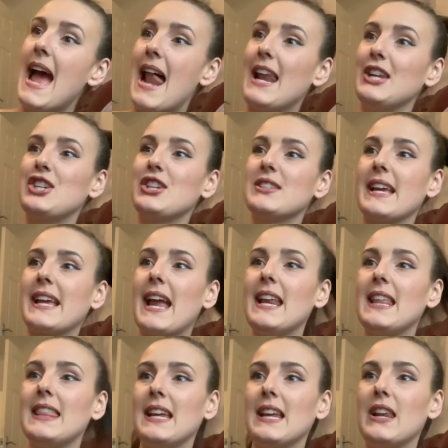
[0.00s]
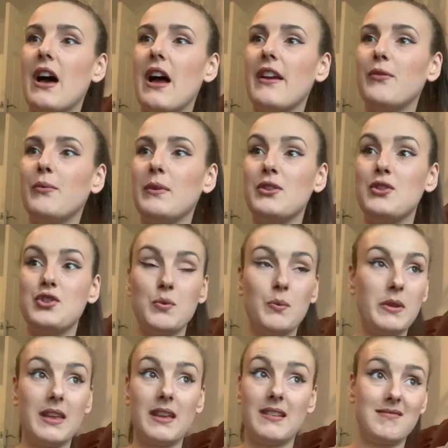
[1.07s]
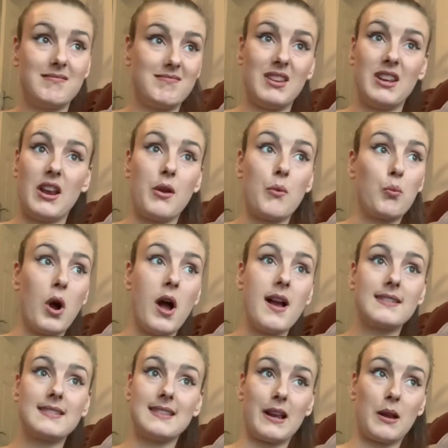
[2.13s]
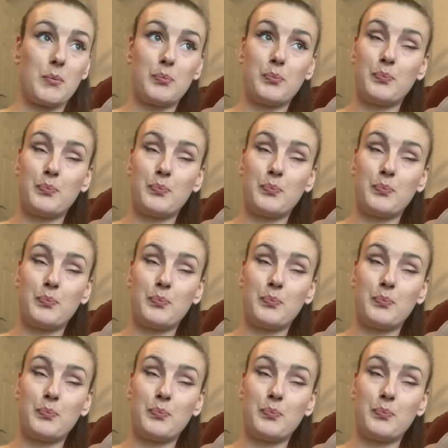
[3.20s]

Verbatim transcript: and it's just like anything in life with with you know it works like a,